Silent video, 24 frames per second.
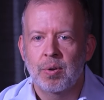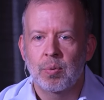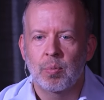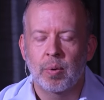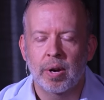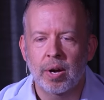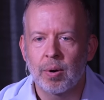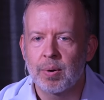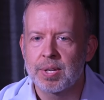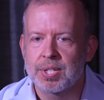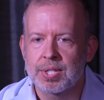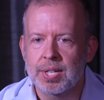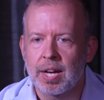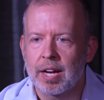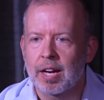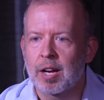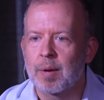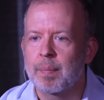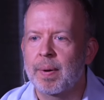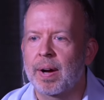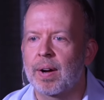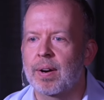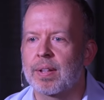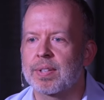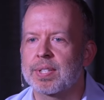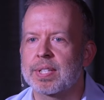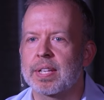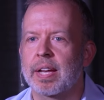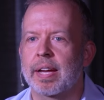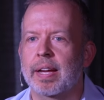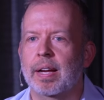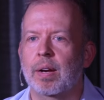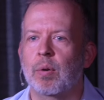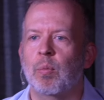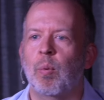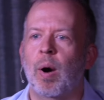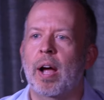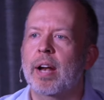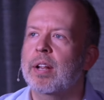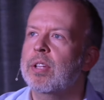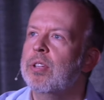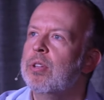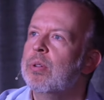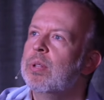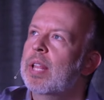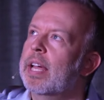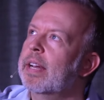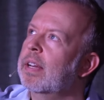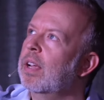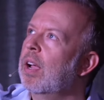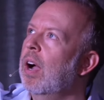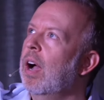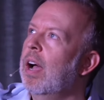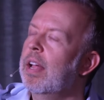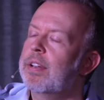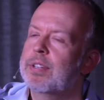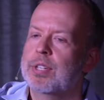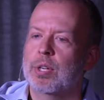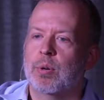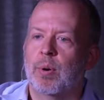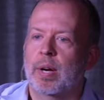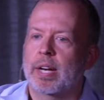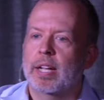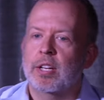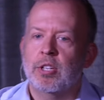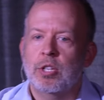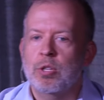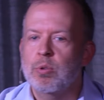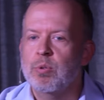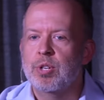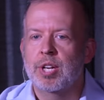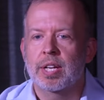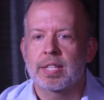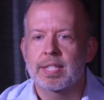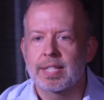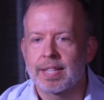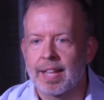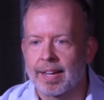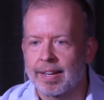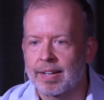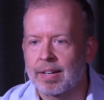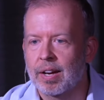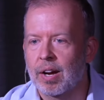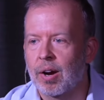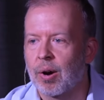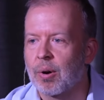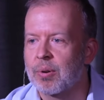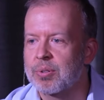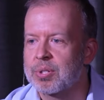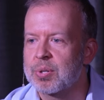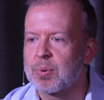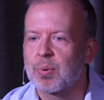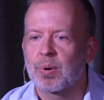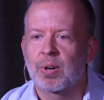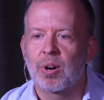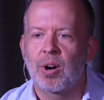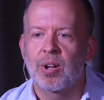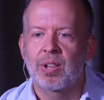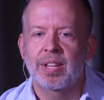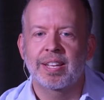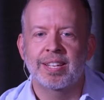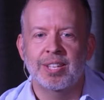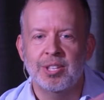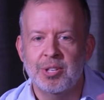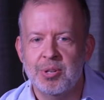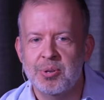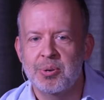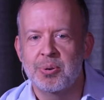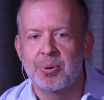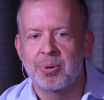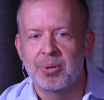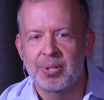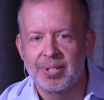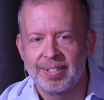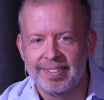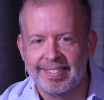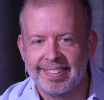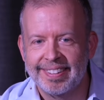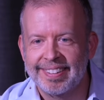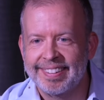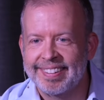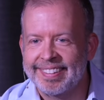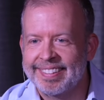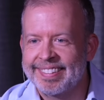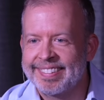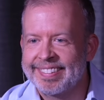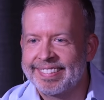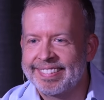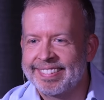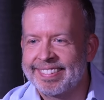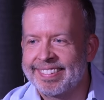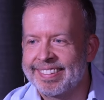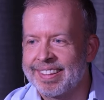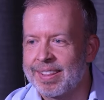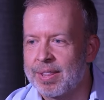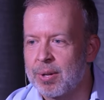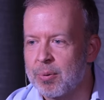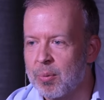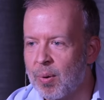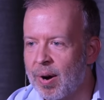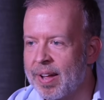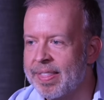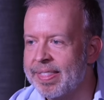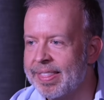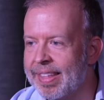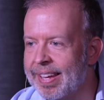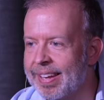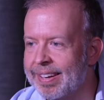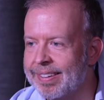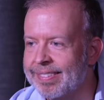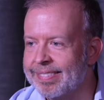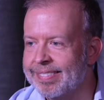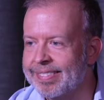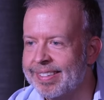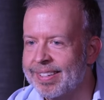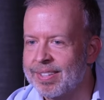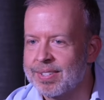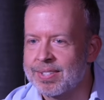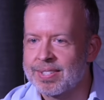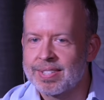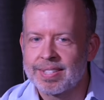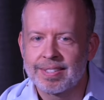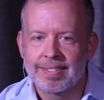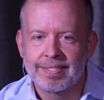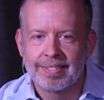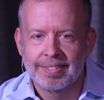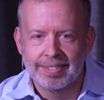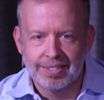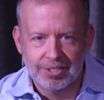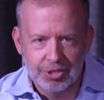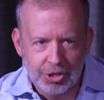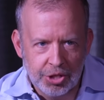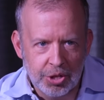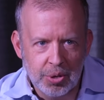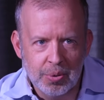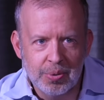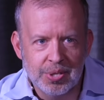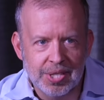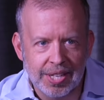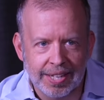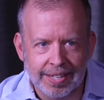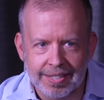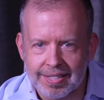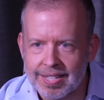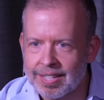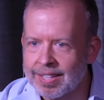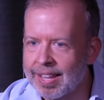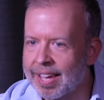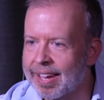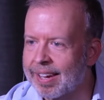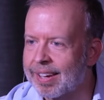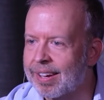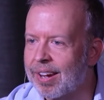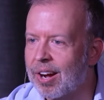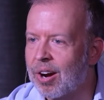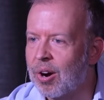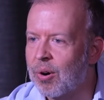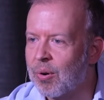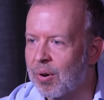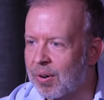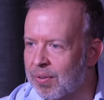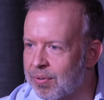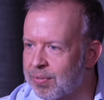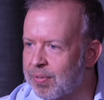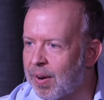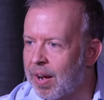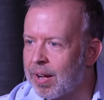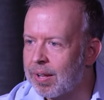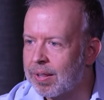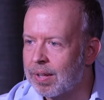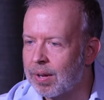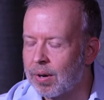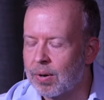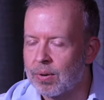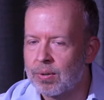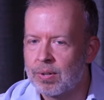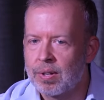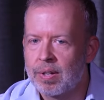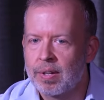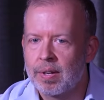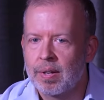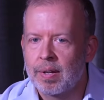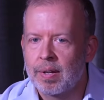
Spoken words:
we always talk about is like, why don't you let God do it and you just let go? So we're calling you the one that is choosing to let go or follow.